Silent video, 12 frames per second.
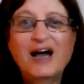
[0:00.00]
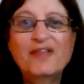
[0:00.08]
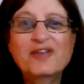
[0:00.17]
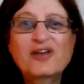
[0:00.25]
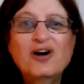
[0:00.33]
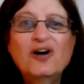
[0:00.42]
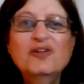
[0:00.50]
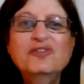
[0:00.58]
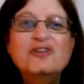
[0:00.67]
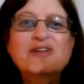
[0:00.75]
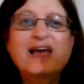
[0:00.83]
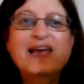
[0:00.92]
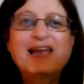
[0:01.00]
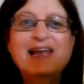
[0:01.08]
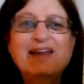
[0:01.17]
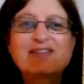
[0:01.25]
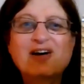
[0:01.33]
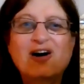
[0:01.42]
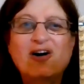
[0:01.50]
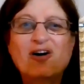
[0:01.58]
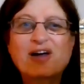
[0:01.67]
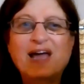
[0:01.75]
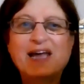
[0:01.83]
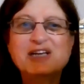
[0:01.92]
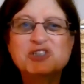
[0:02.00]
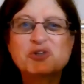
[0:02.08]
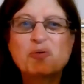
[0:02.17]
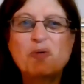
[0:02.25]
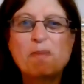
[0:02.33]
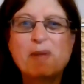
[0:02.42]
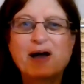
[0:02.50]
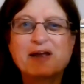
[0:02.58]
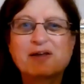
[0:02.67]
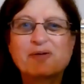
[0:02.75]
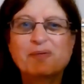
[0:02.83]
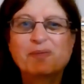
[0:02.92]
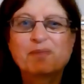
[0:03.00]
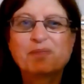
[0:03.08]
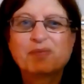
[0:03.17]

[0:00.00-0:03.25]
and the card today is Archangel Michael.